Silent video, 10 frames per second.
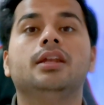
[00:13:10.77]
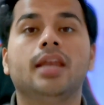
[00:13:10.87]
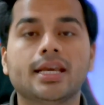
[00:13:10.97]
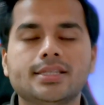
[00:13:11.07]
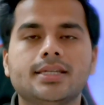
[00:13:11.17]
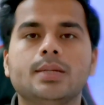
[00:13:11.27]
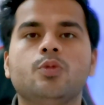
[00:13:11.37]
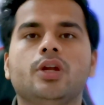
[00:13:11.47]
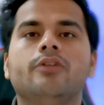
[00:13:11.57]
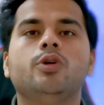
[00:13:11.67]
Next time
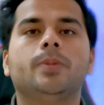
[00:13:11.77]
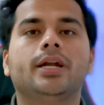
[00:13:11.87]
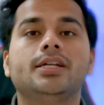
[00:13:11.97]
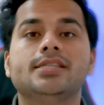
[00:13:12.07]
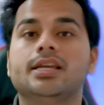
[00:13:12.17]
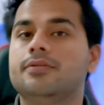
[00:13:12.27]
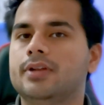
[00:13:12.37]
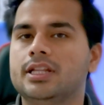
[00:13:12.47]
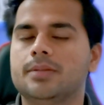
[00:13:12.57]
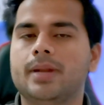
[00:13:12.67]
whenever you practice any
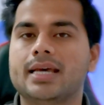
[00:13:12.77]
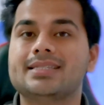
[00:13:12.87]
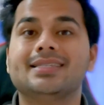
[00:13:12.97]
fill in the blanks,